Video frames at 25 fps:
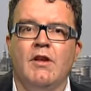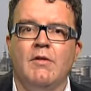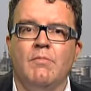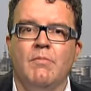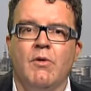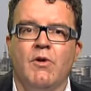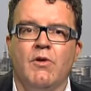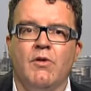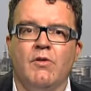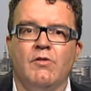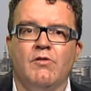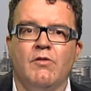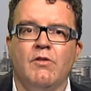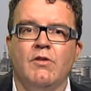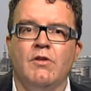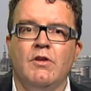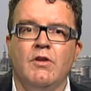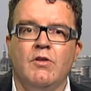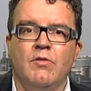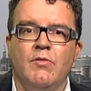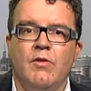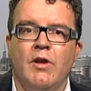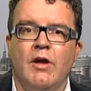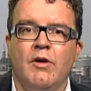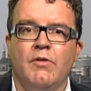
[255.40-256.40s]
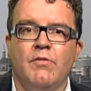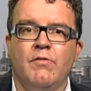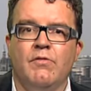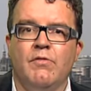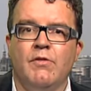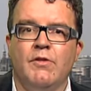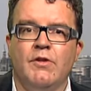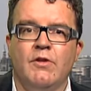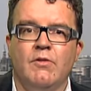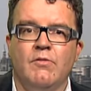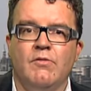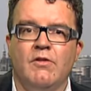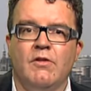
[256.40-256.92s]
Marks a new low for
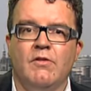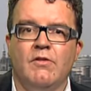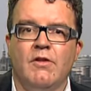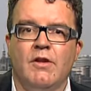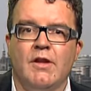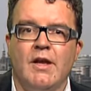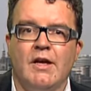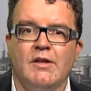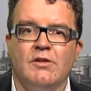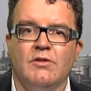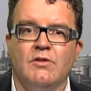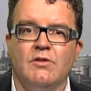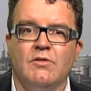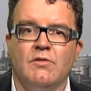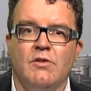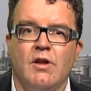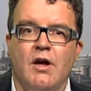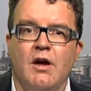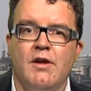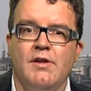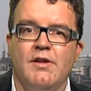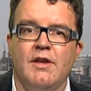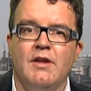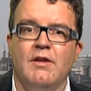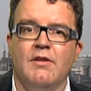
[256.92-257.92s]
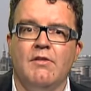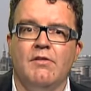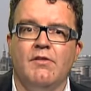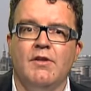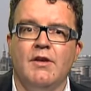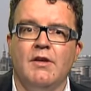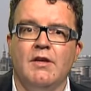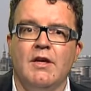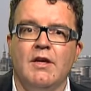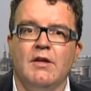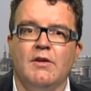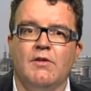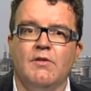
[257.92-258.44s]
News International. I didn't
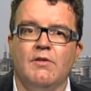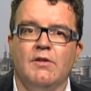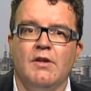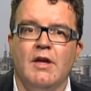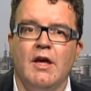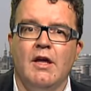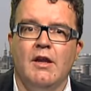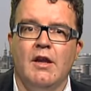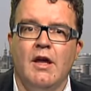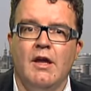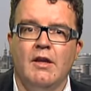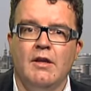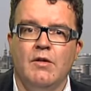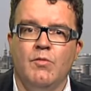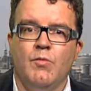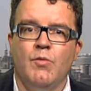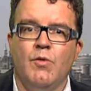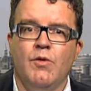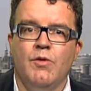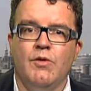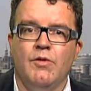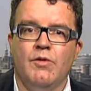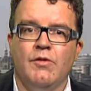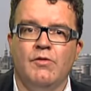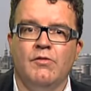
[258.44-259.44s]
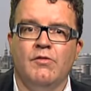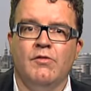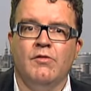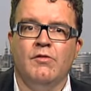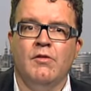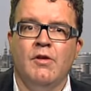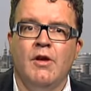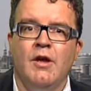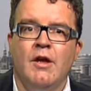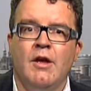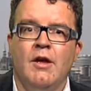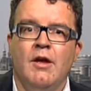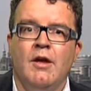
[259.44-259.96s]
think it could get any worse
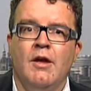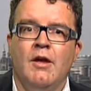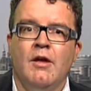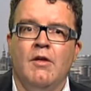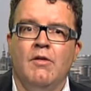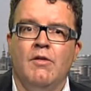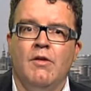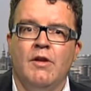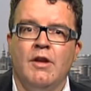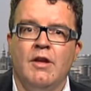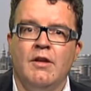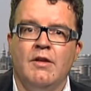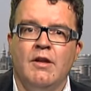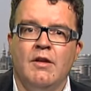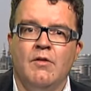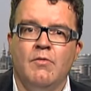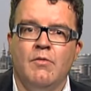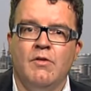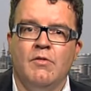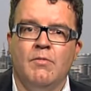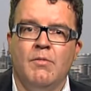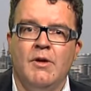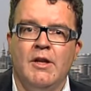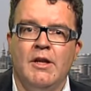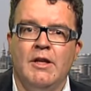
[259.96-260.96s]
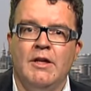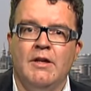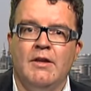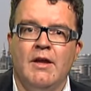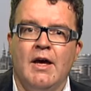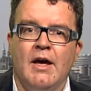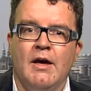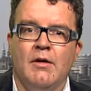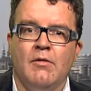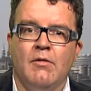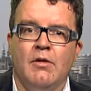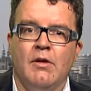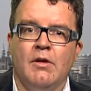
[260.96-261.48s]
than it did with Millie
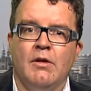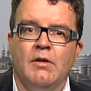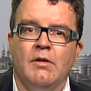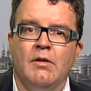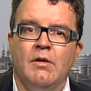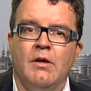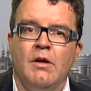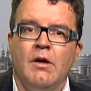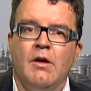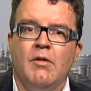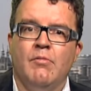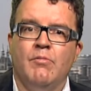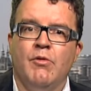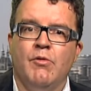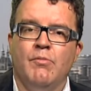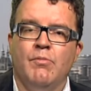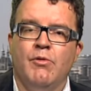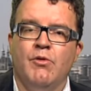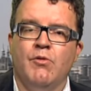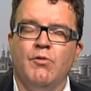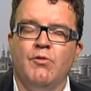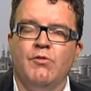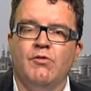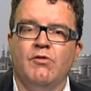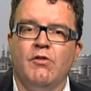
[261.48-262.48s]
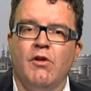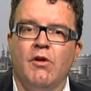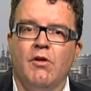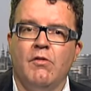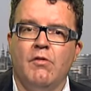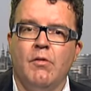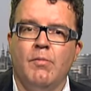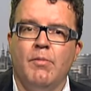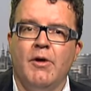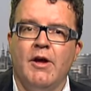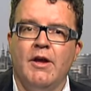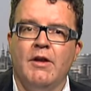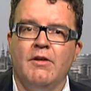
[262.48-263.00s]
Dowler. But poor Sarah
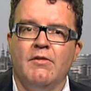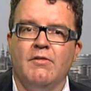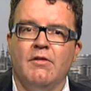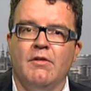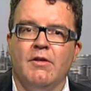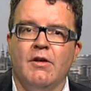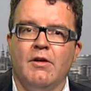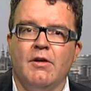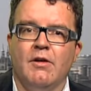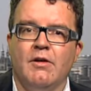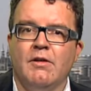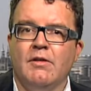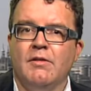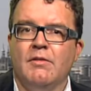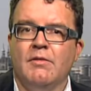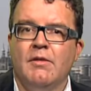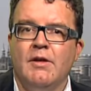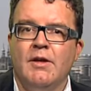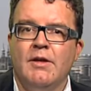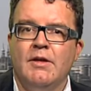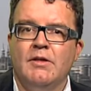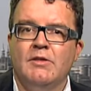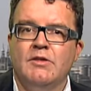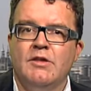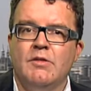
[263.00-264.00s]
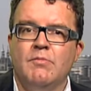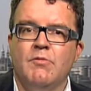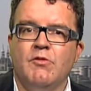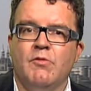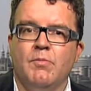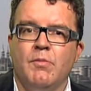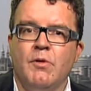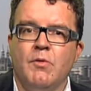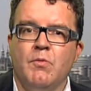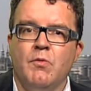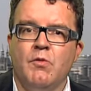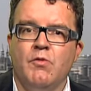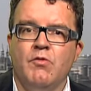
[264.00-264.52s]
Payne tonight, she must
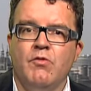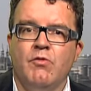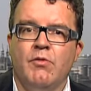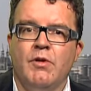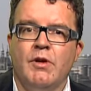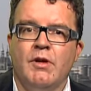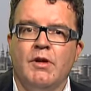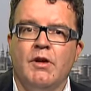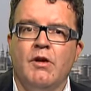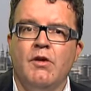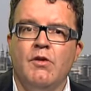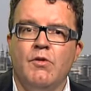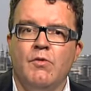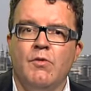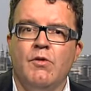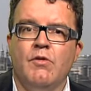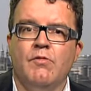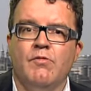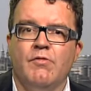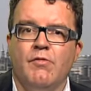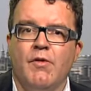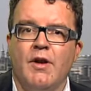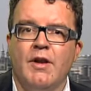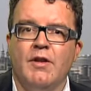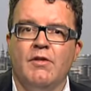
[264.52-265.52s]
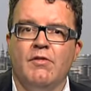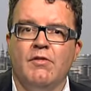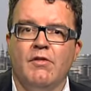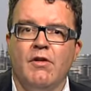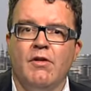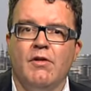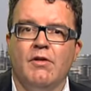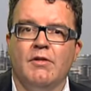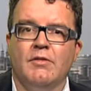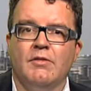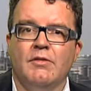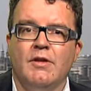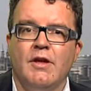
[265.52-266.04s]
be wondering who her friends
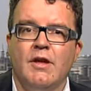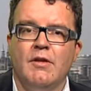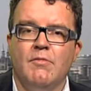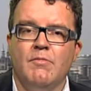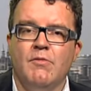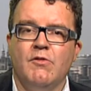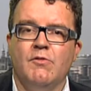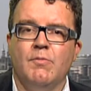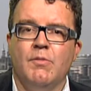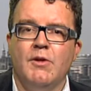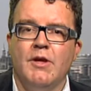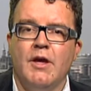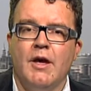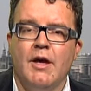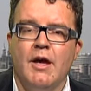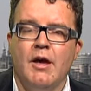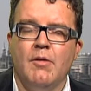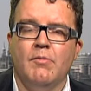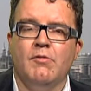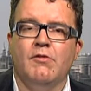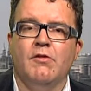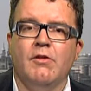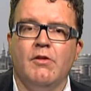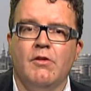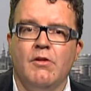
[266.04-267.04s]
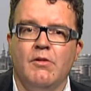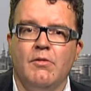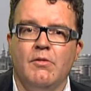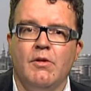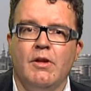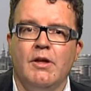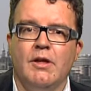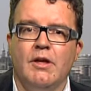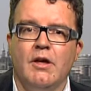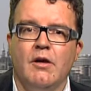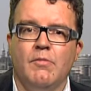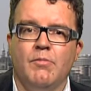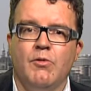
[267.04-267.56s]
are. It must be
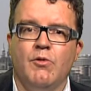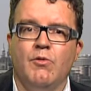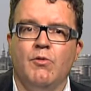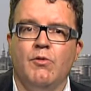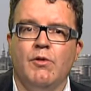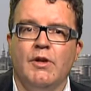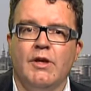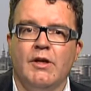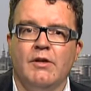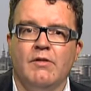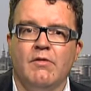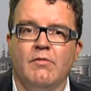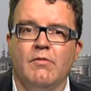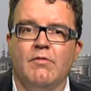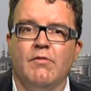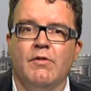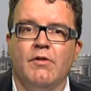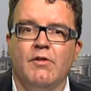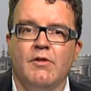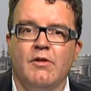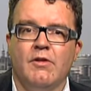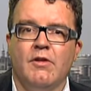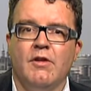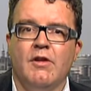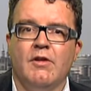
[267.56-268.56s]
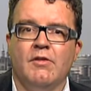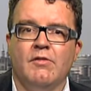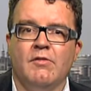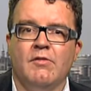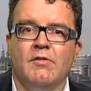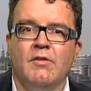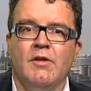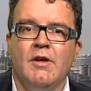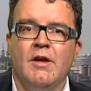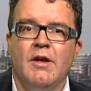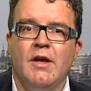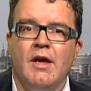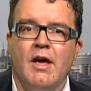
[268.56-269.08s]
absolutely appalling to have heard this,
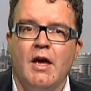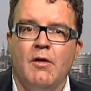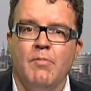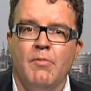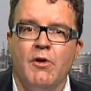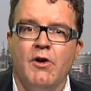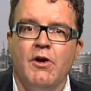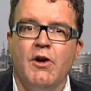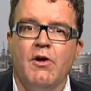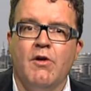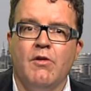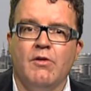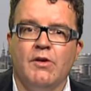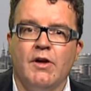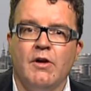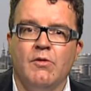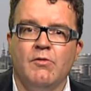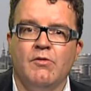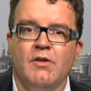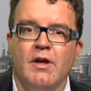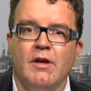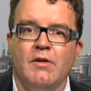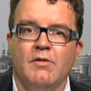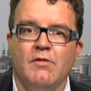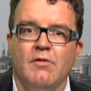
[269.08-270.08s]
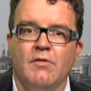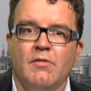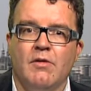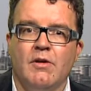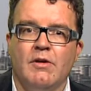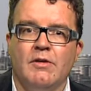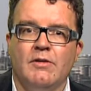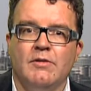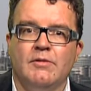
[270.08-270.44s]
and my heart goes out to her.